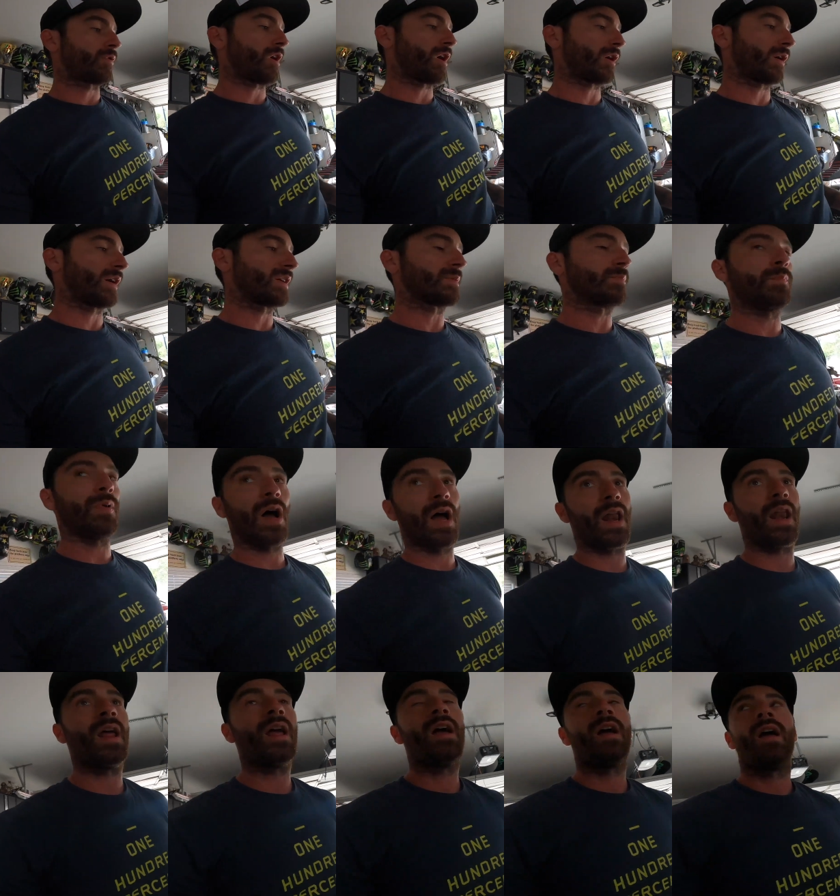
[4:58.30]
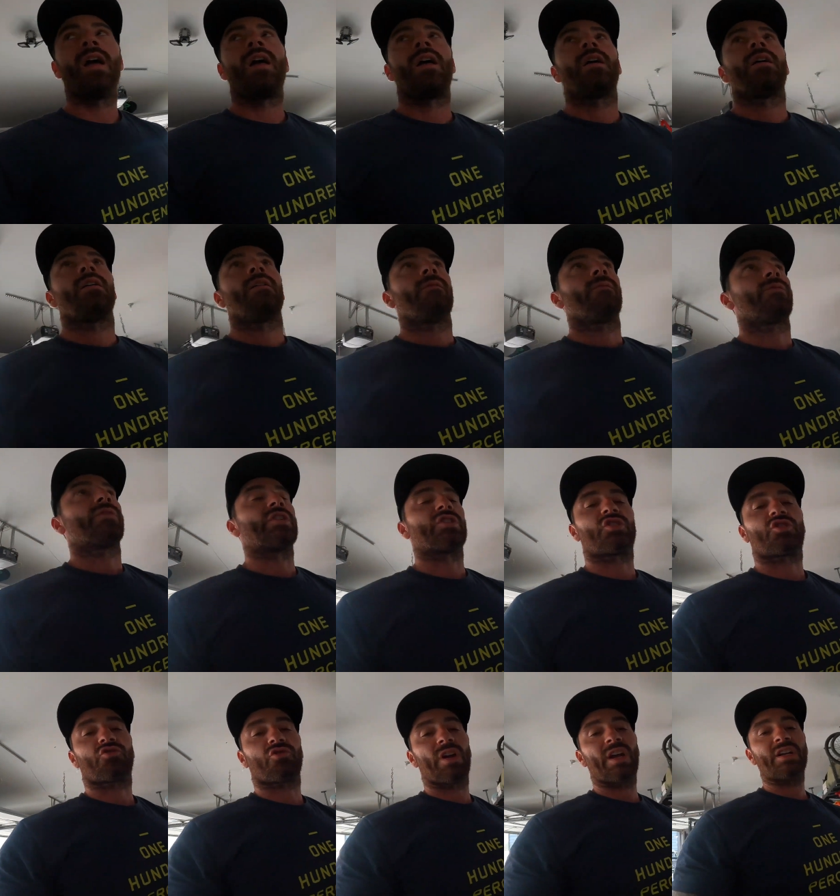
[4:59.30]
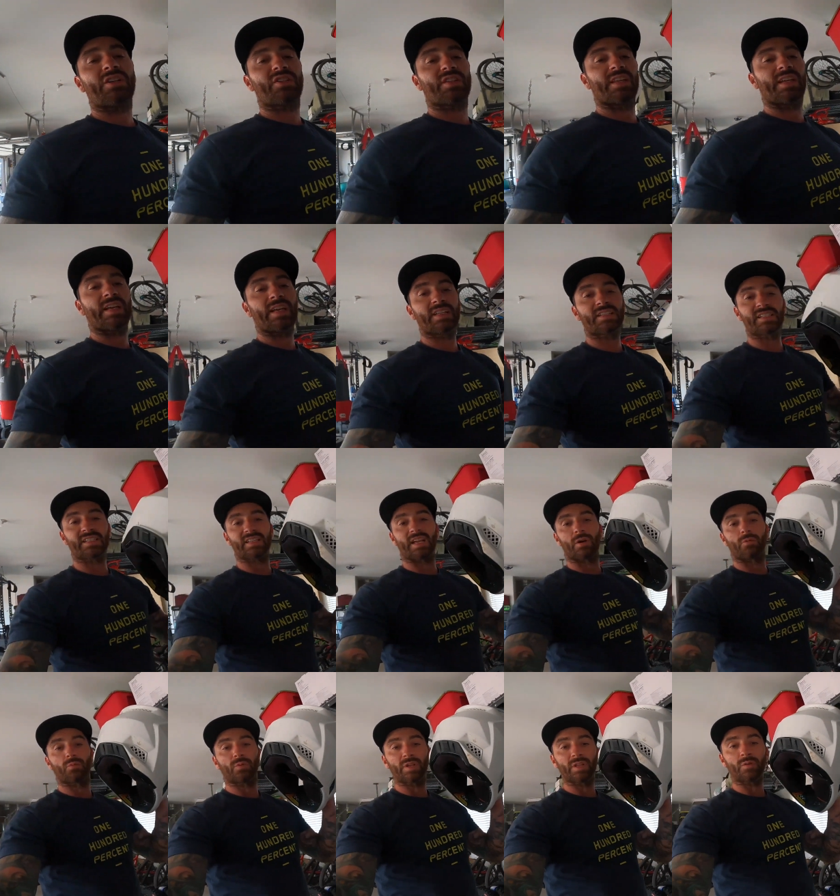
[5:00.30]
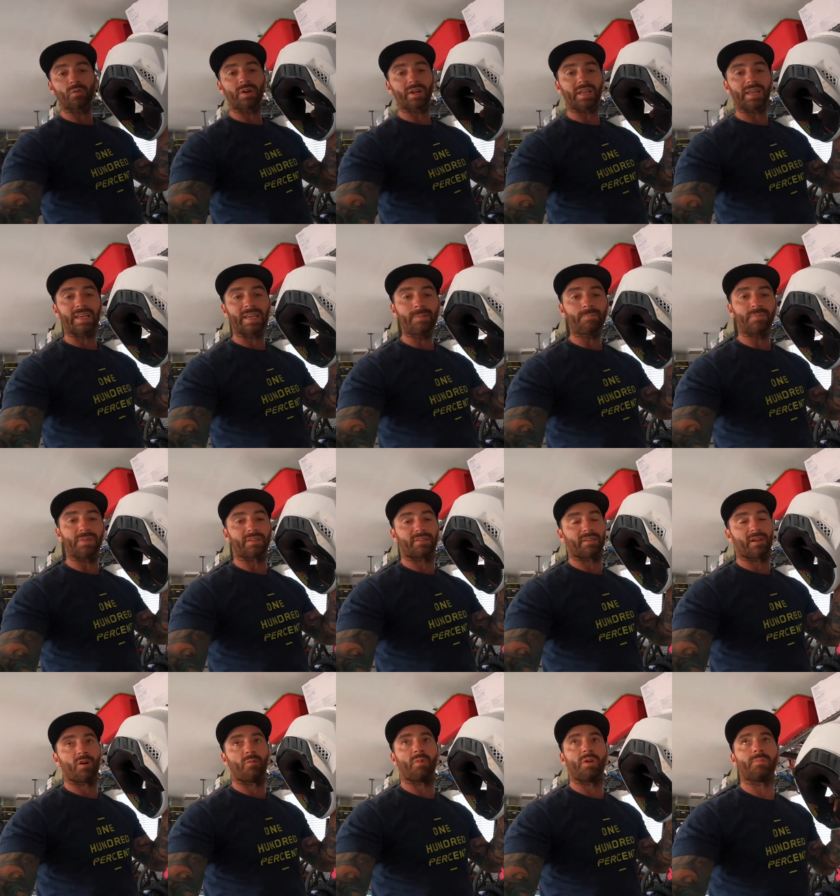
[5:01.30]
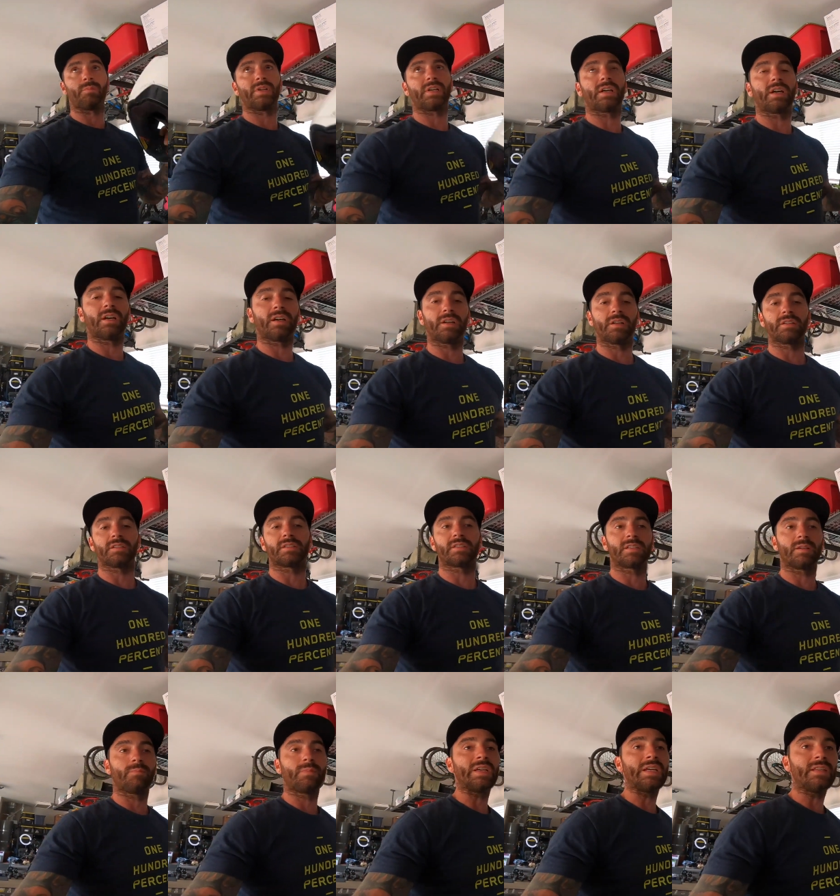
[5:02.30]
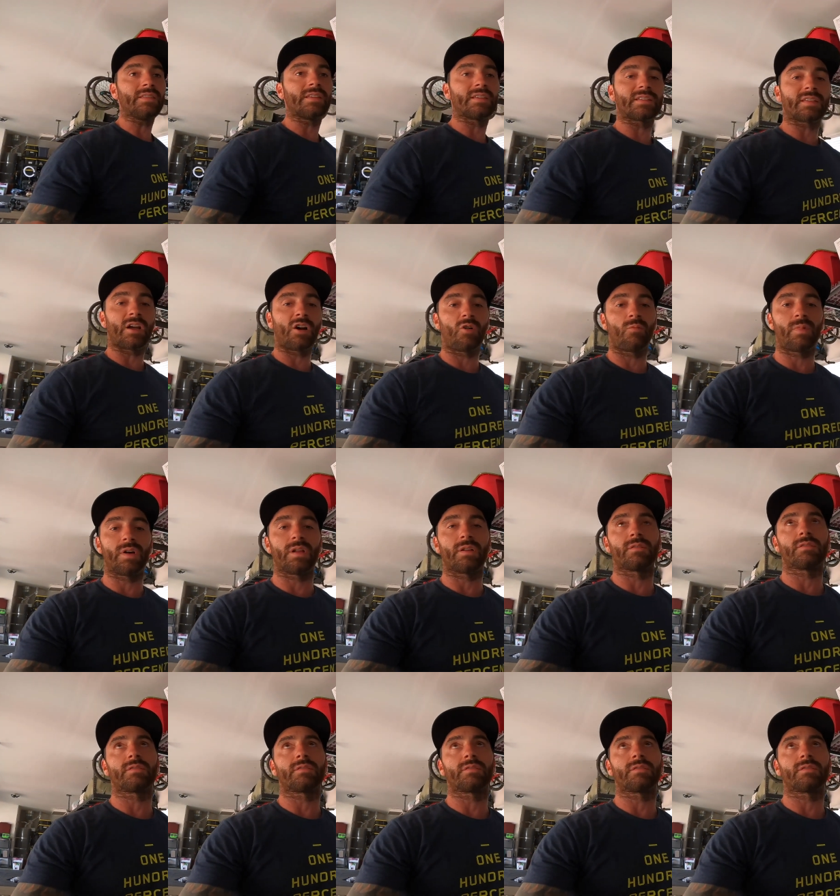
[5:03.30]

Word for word: progress, but the strange thing is, is I really want to keep this helmet because to me, this helmet